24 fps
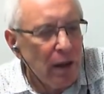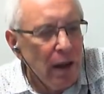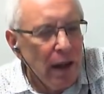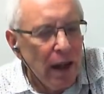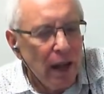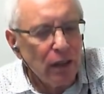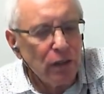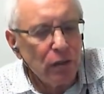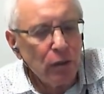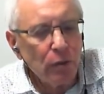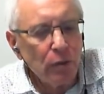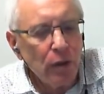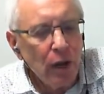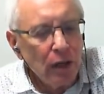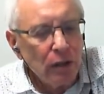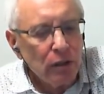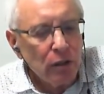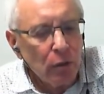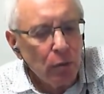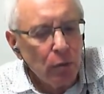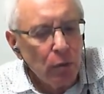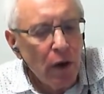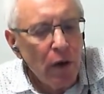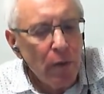And so
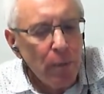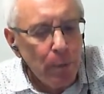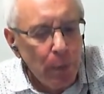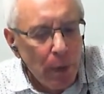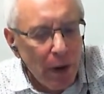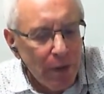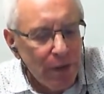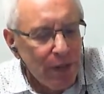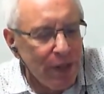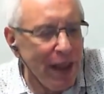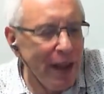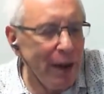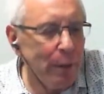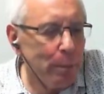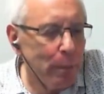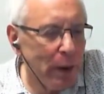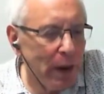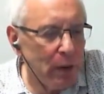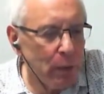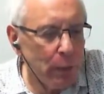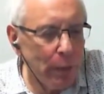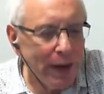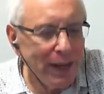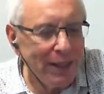Rothbard then, by the
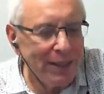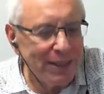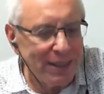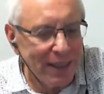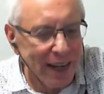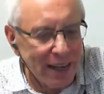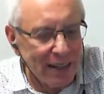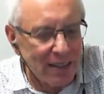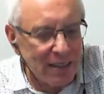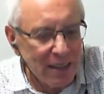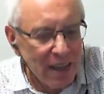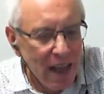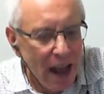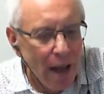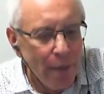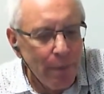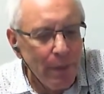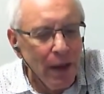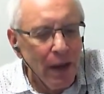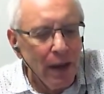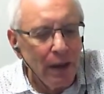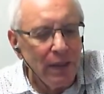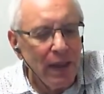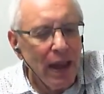way, says that
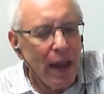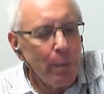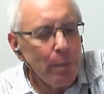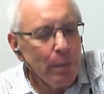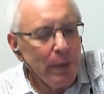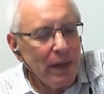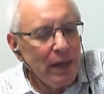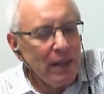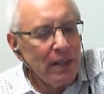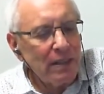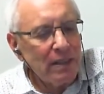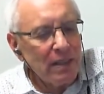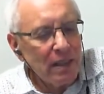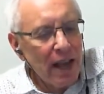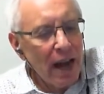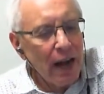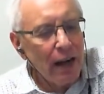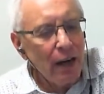means that